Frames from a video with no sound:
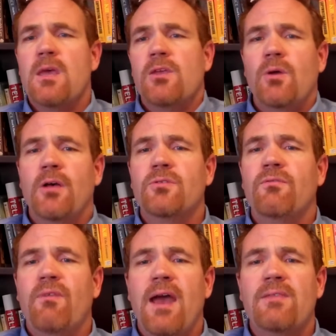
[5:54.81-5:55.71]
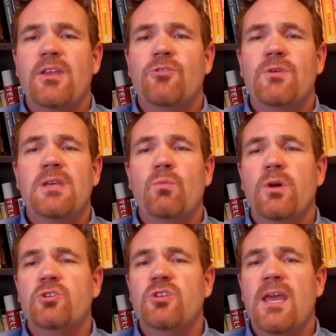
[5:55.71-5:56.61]
You'll also find that drinking
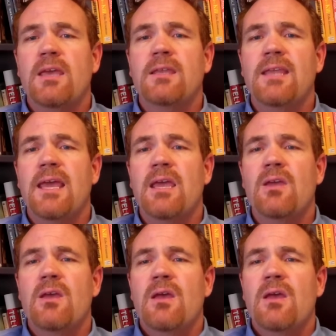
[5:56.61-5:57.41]
one shake a day